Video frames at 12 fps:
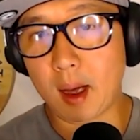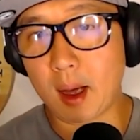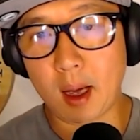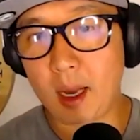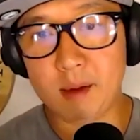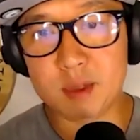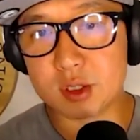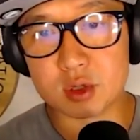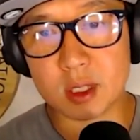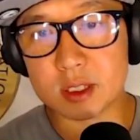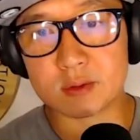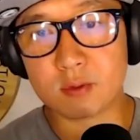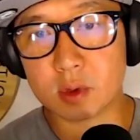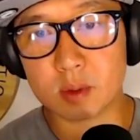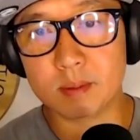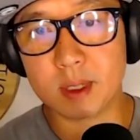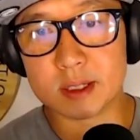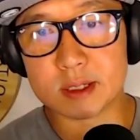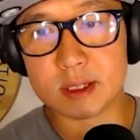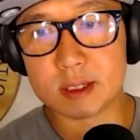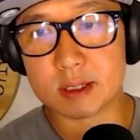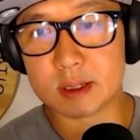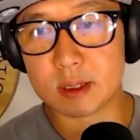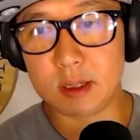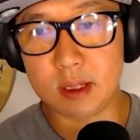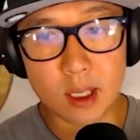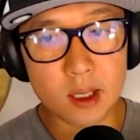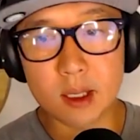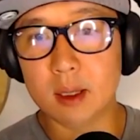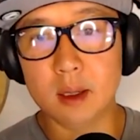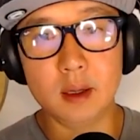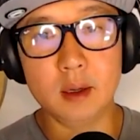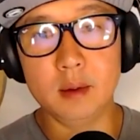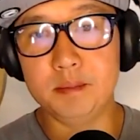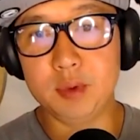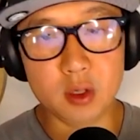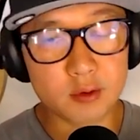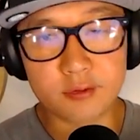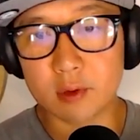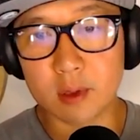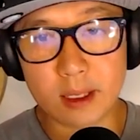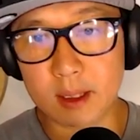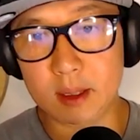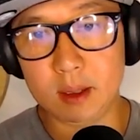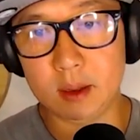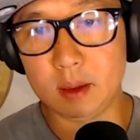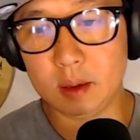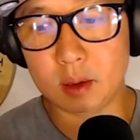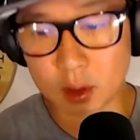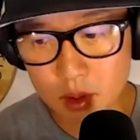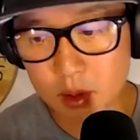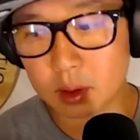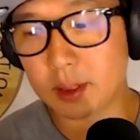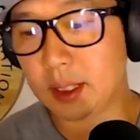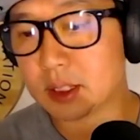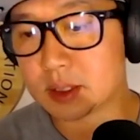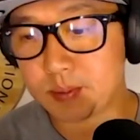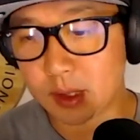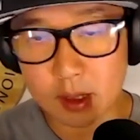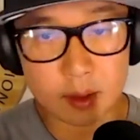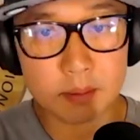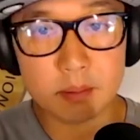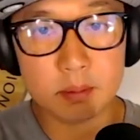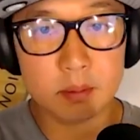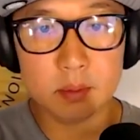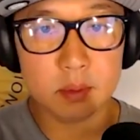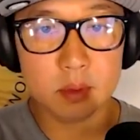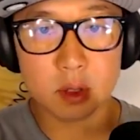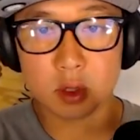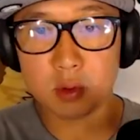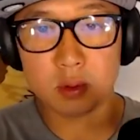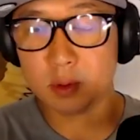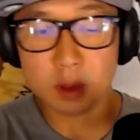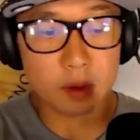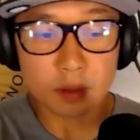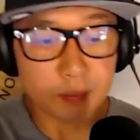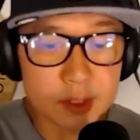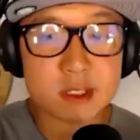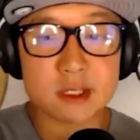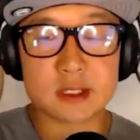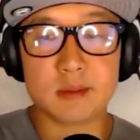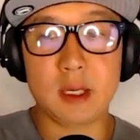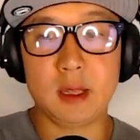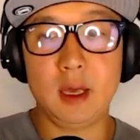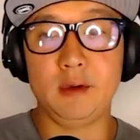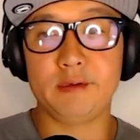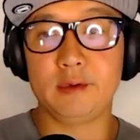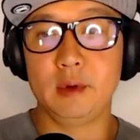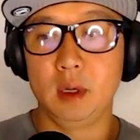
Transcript: I have been transformed because of this young beautiful lady girl that has become the, the princess of my life.